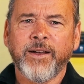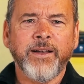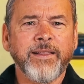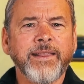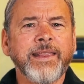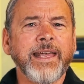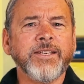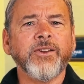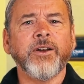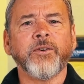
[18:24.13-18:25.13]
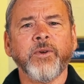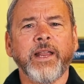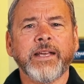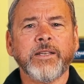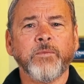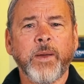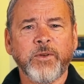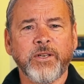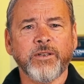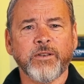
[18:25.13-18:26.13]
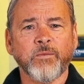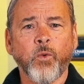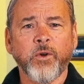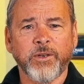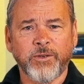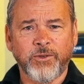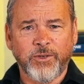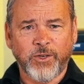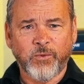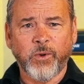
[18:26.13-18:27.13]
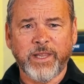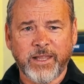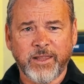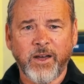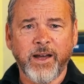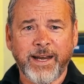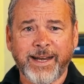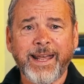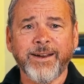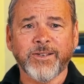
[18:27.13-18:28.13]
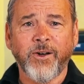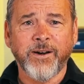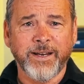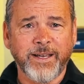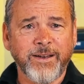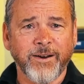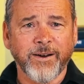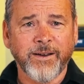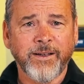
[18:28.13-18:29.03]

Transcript: They start to realize that maybe Jesus is more than just what they thought, and that is hard to hear.